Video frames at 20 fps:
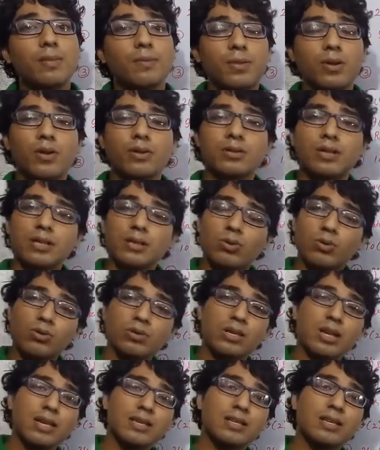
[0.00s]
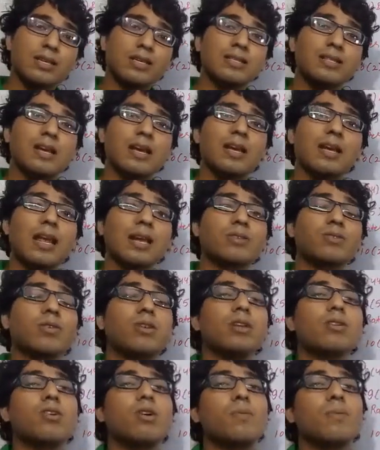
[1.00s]
Because in those cases the
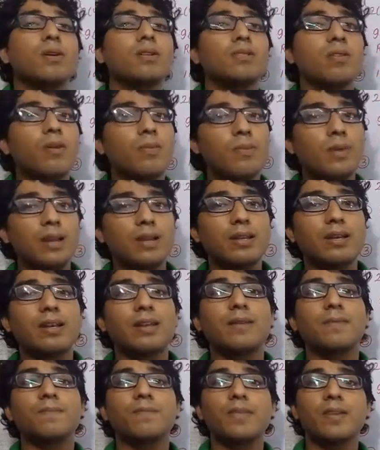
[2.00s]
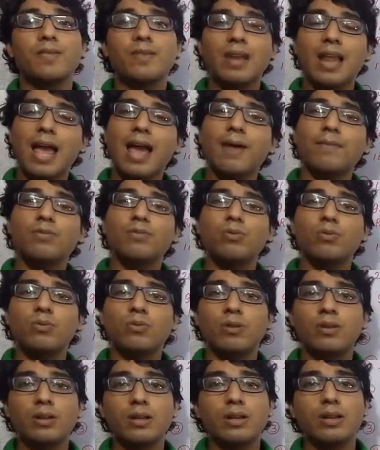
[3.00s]
electronic commerce operator will have
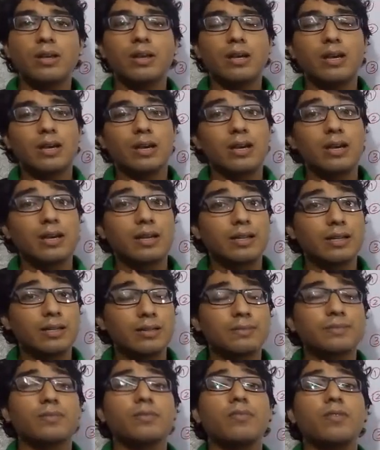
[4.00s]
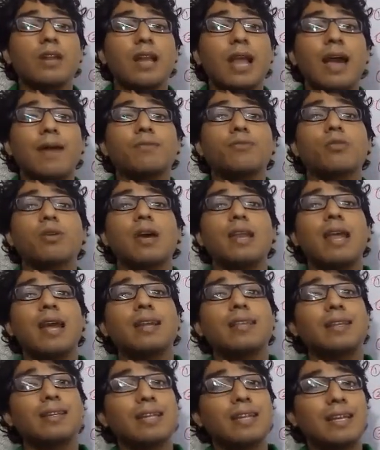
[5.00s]
to
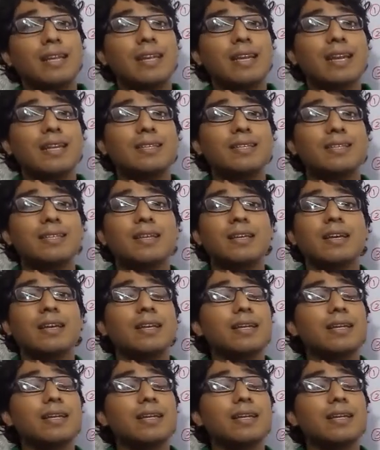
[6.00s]
collect the TDS,